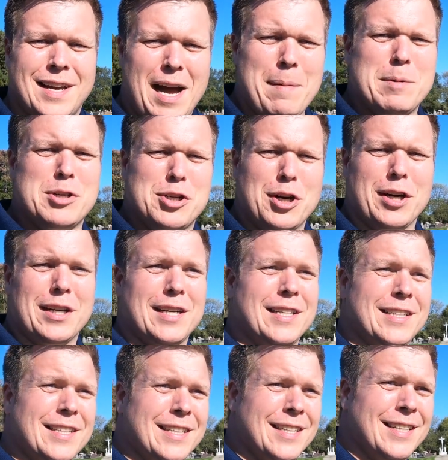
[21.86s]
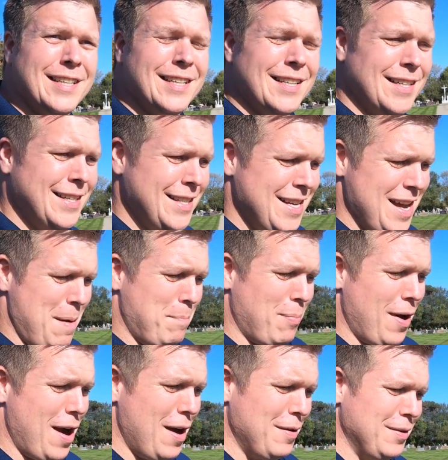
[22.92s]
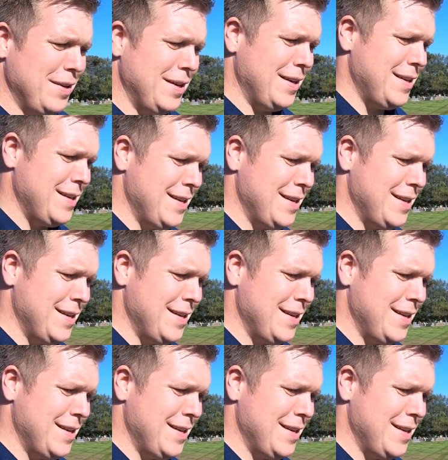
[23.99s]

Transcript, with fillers: I'm a jerk. I'm proud.